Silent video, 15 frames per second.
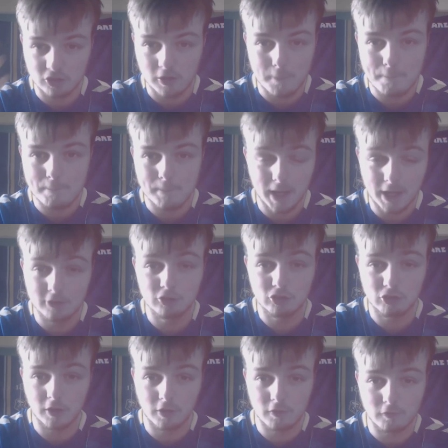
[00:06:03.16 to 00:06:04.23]
just a man
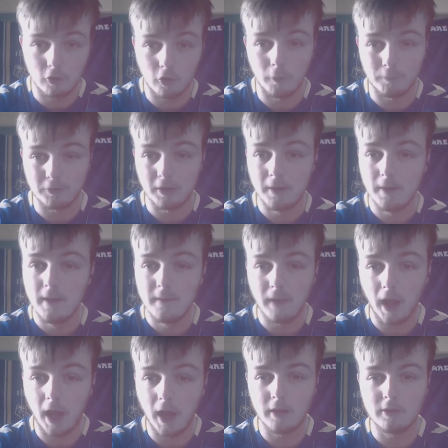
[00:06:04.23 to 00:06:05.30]
transformed.
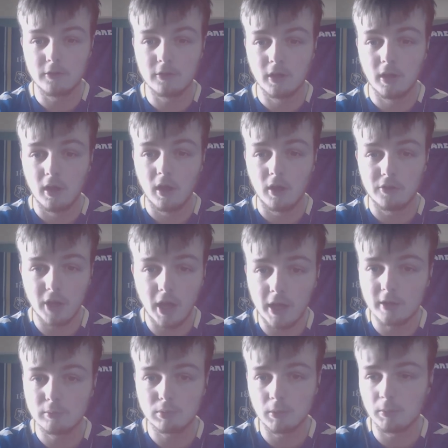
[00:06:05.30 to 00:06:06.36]
And
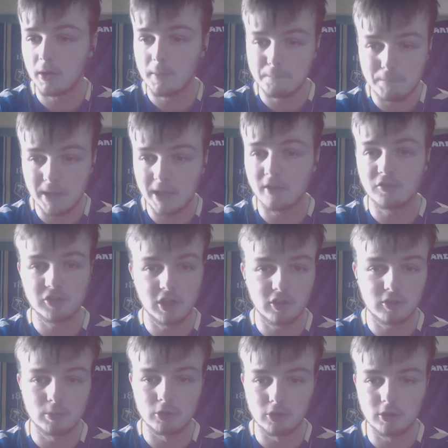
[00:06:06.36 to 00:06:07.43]
that is probably the biggest
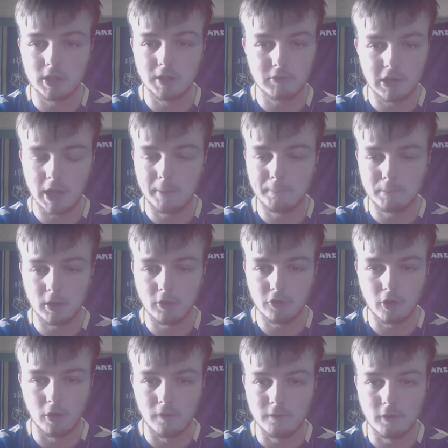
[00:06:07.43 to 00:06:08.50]
testament you can give to Lampard
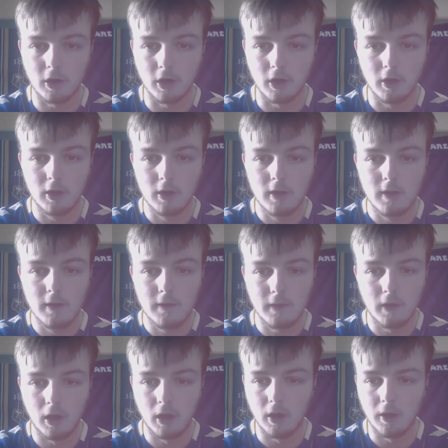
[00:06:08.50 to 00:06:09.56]
so far.
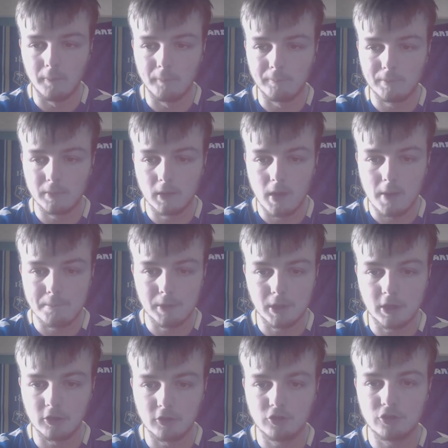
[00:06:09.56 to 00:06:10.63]

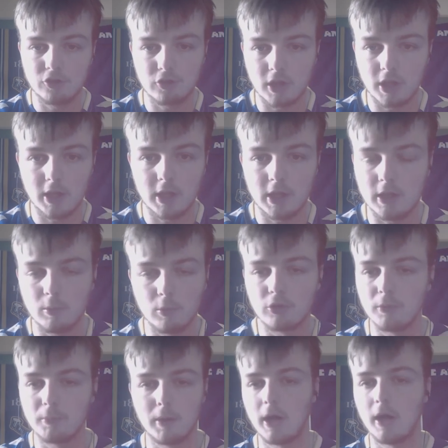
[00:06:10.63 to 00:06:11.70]
Because he was
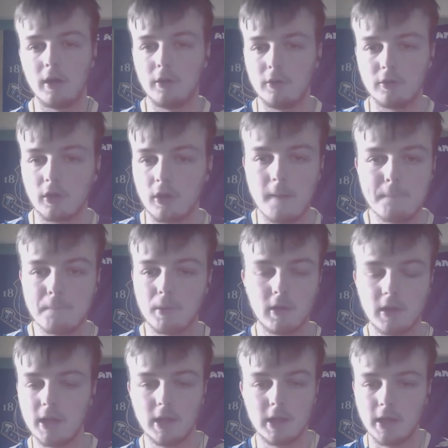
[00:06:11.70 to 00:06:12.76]
a man
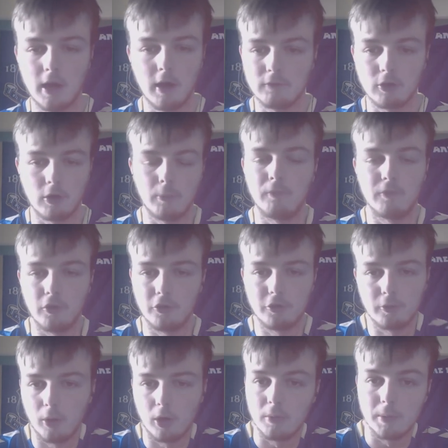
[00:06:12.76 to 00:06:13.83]
completely out of confidence,
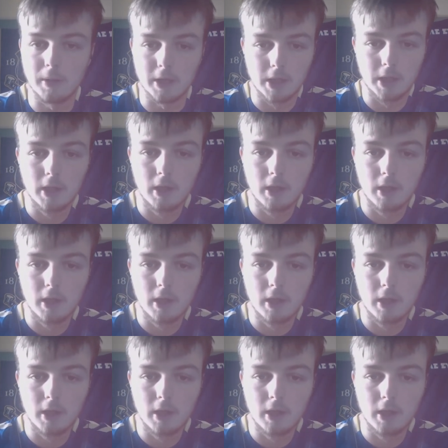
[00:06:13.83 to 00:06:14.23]
Iwobi,